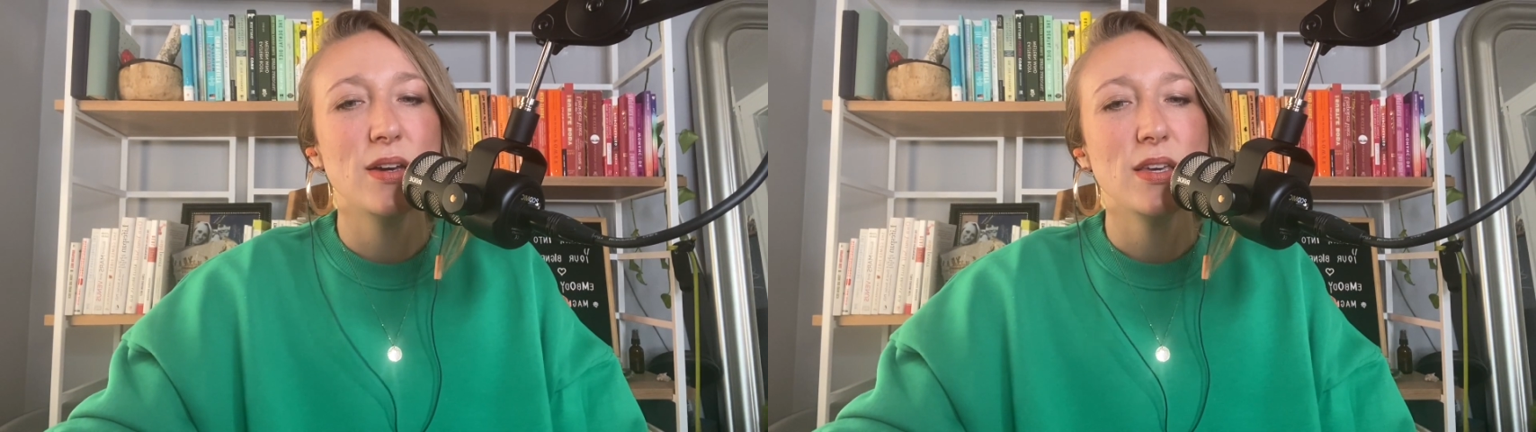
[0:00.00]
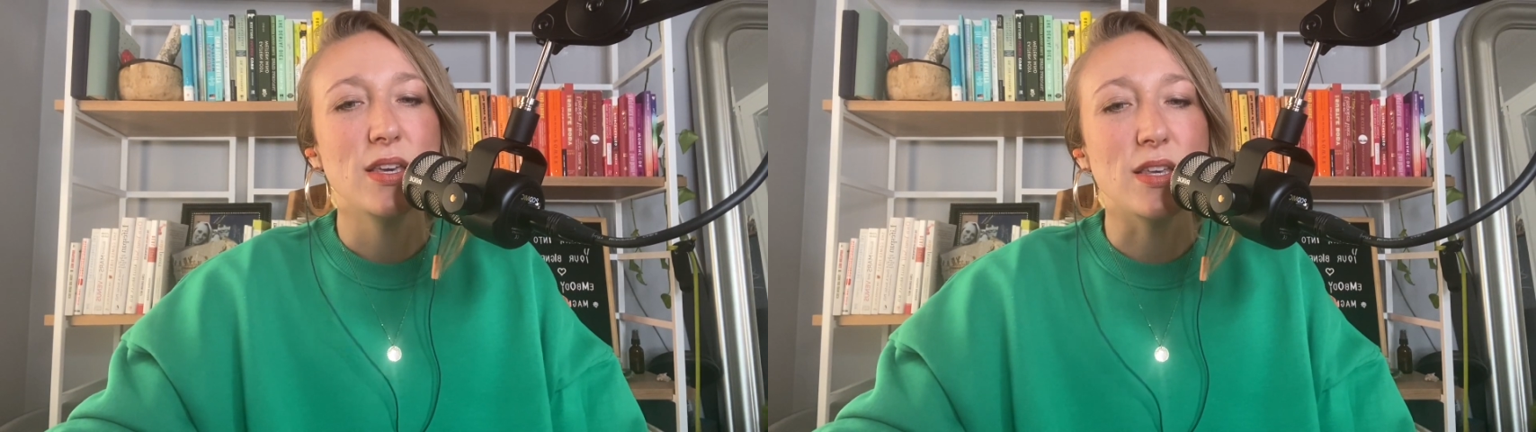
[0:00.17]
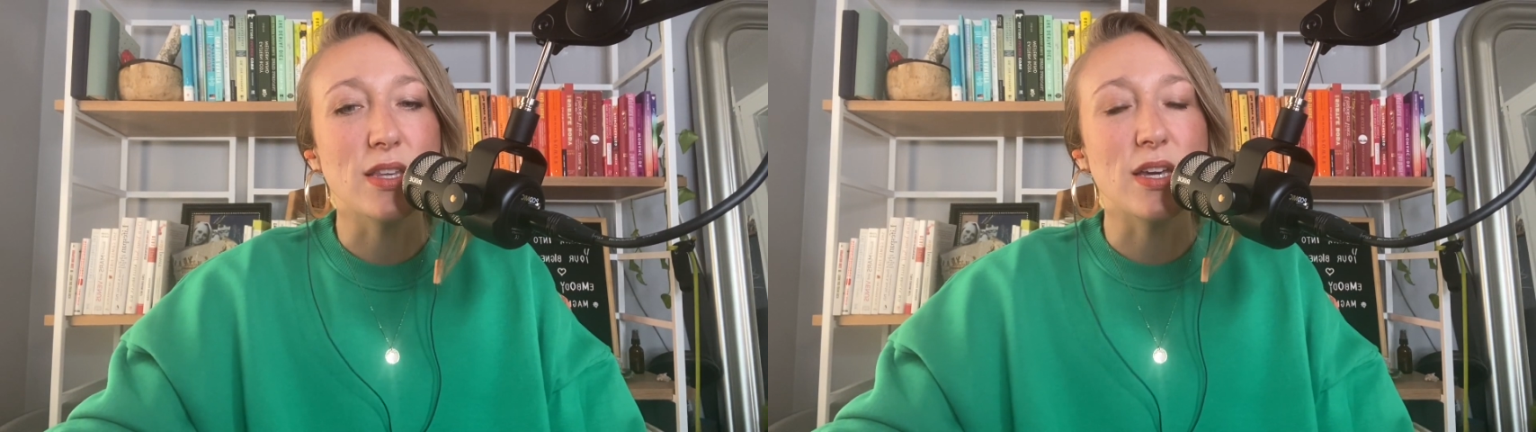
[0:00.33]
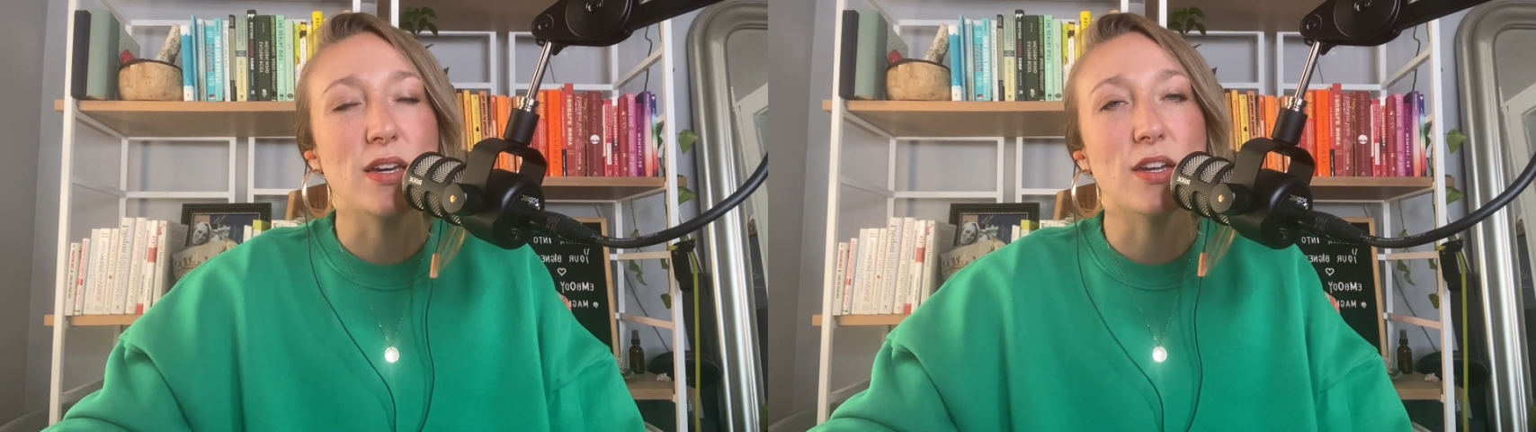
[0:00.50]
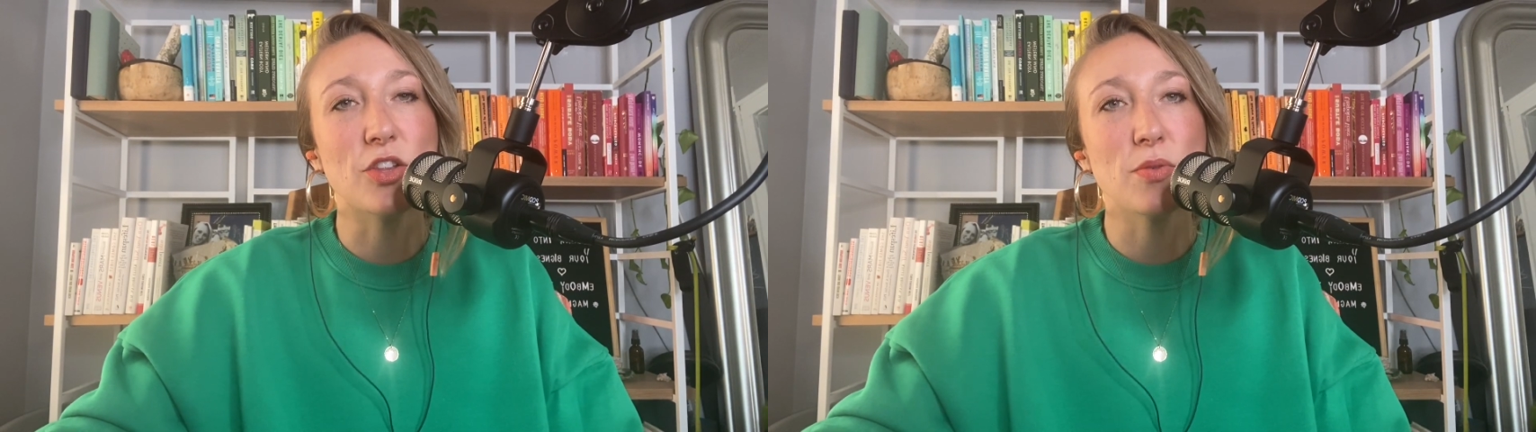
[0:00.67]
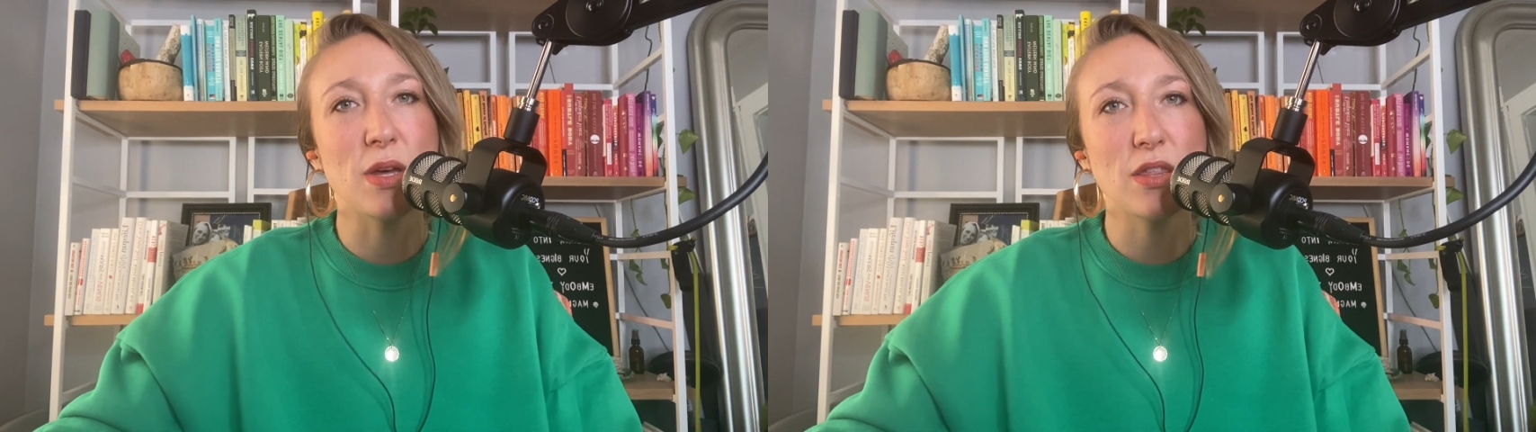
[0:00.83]
Healing,
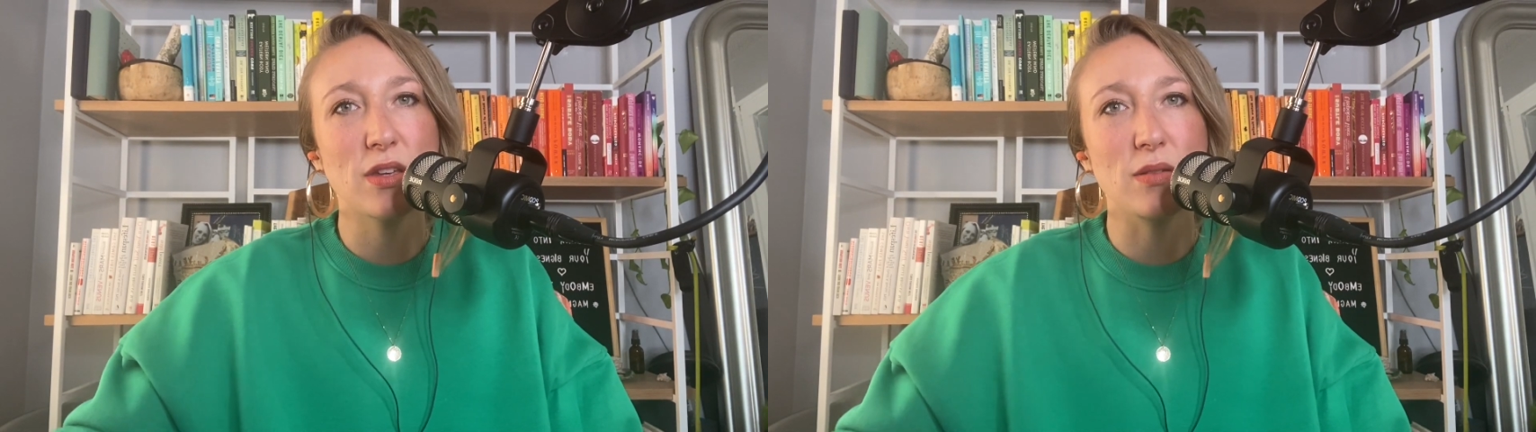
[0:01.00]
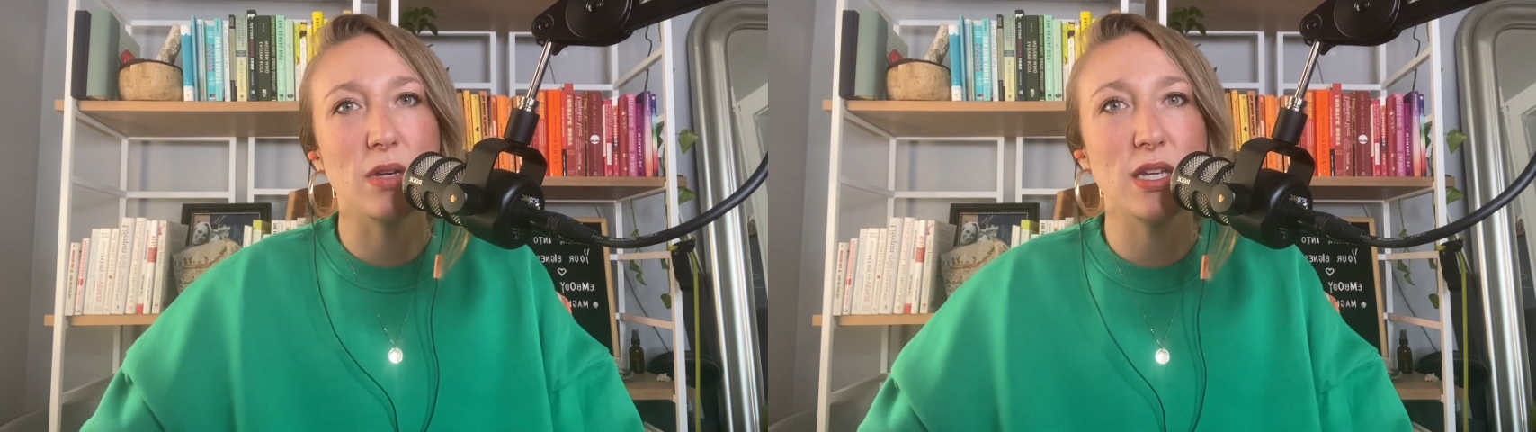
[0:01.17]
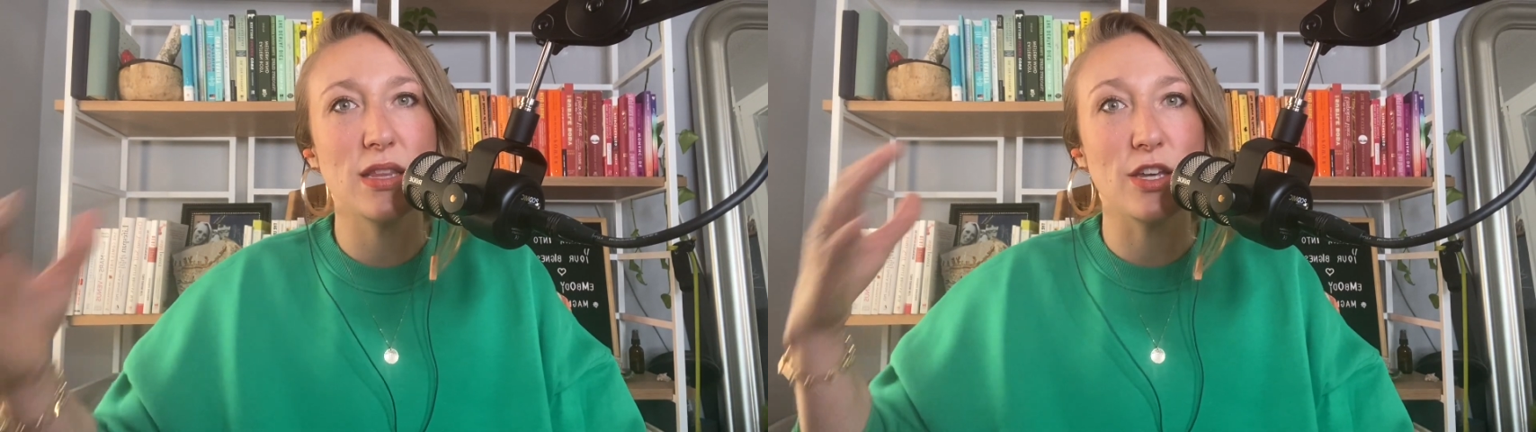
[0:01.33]
another myth, can mean